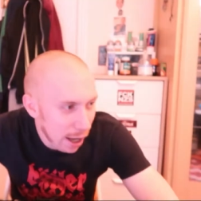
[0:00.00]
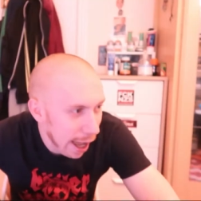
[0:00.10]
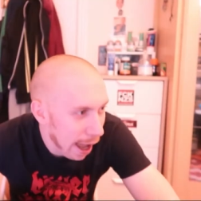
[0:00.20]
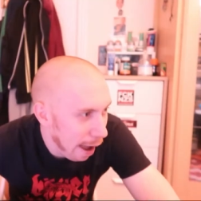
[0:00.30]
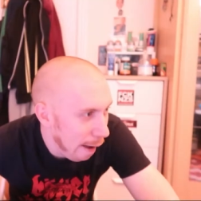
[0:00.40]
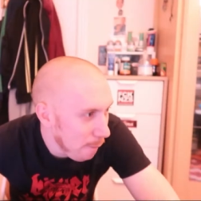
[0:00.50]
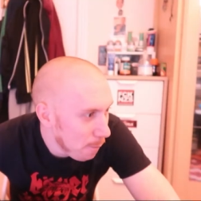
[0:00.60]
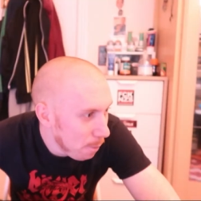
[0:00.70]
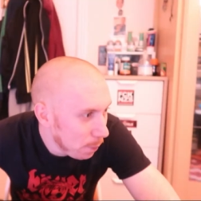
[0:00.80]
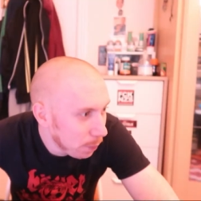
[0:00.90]

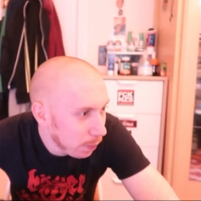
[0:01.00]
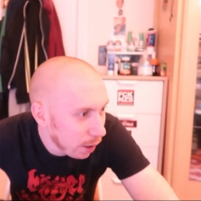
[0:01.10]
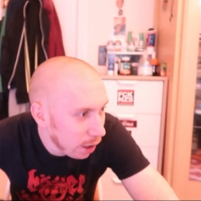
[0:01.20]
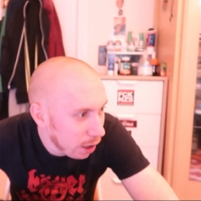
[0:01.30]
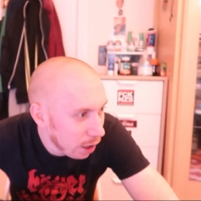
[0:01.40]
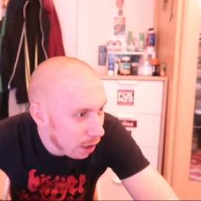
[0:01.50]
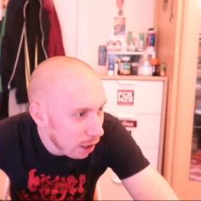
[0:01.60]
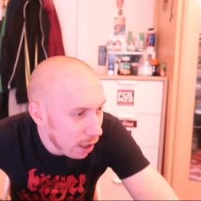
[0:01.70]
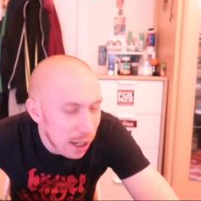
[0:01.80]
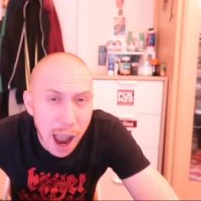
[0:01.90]
Yeah,
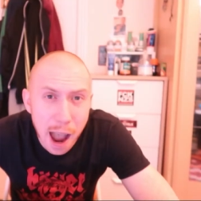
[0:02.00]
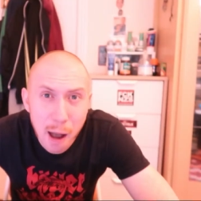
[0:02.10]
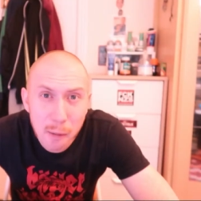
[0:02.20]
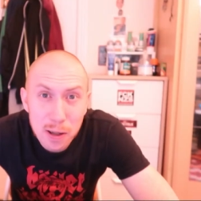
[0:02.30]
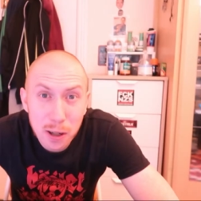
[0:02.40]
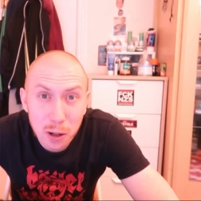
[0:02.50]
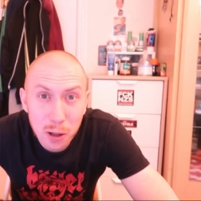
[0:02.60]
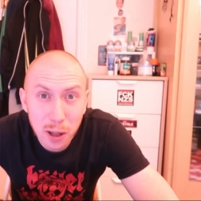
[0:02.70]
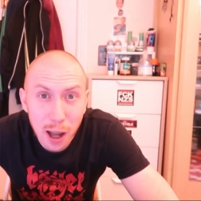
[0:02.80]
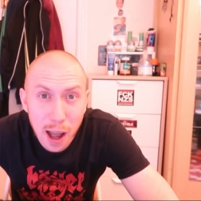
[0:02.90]
it was a
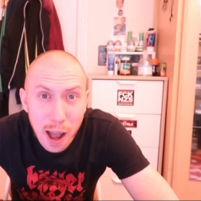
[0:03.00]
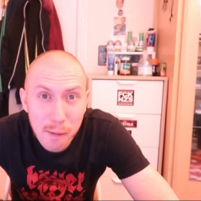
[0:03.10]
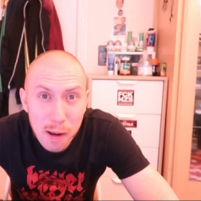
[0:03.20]
good I